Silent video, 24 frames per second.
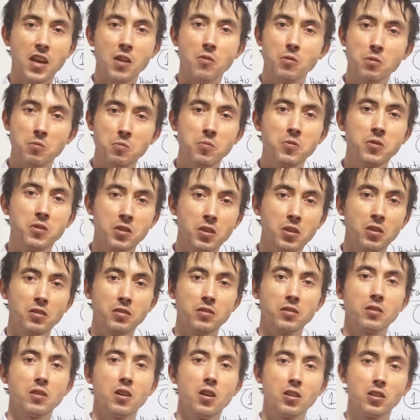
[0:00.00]
I would
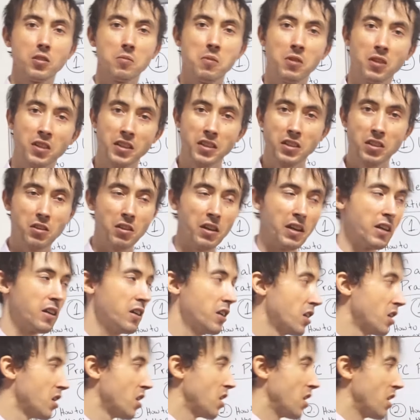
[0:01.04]
still ultimately do it.
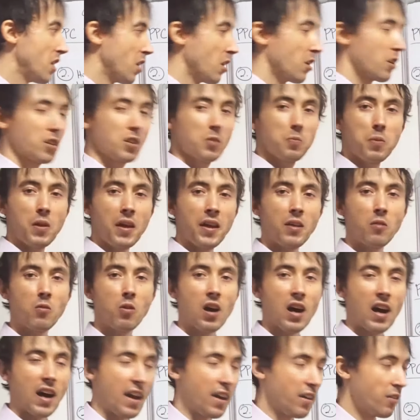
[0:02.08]
And I'll explain
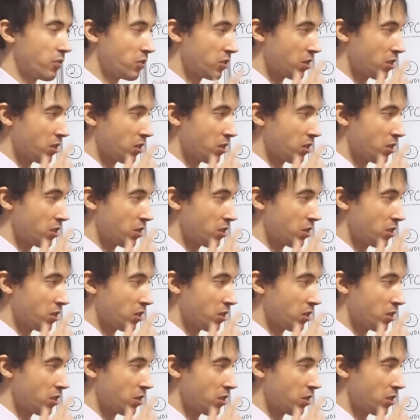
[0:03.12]
why.